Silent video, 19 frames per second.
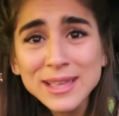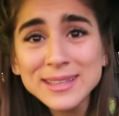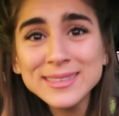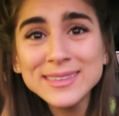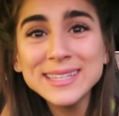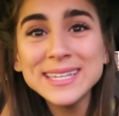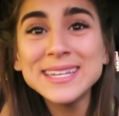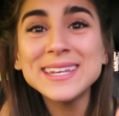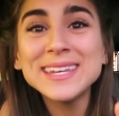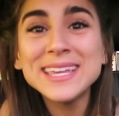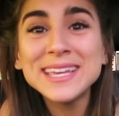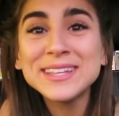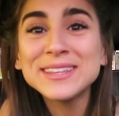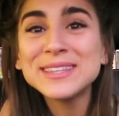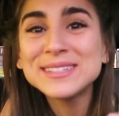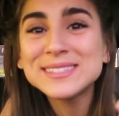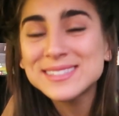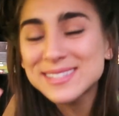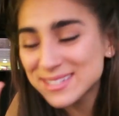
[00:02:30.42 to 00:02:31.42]
me.
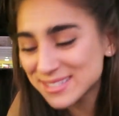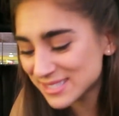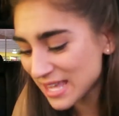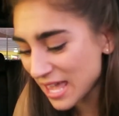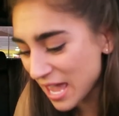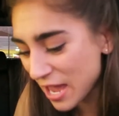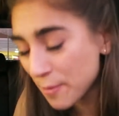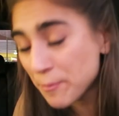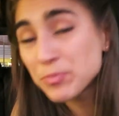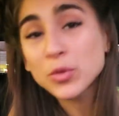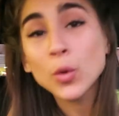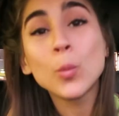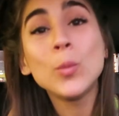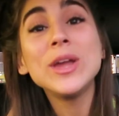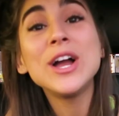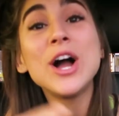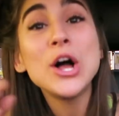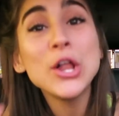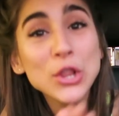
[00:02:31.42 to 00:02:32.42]
Needless to say,
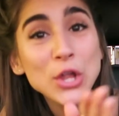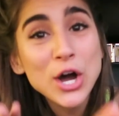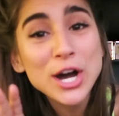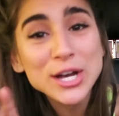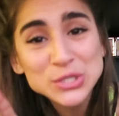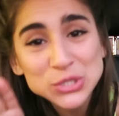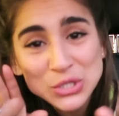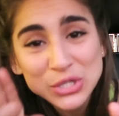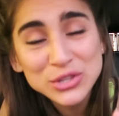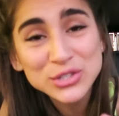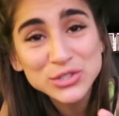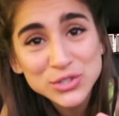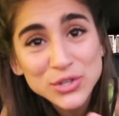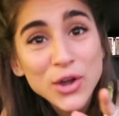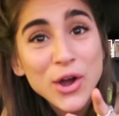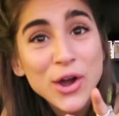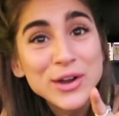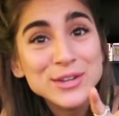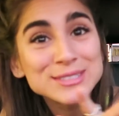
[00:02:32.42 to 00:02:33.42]
we got lost in the
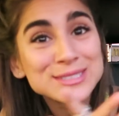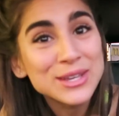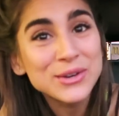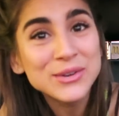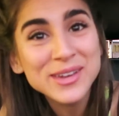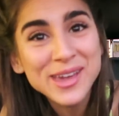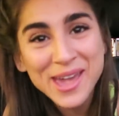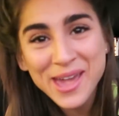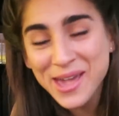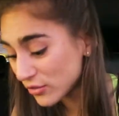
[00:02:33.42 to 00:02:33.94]
sauce, okay?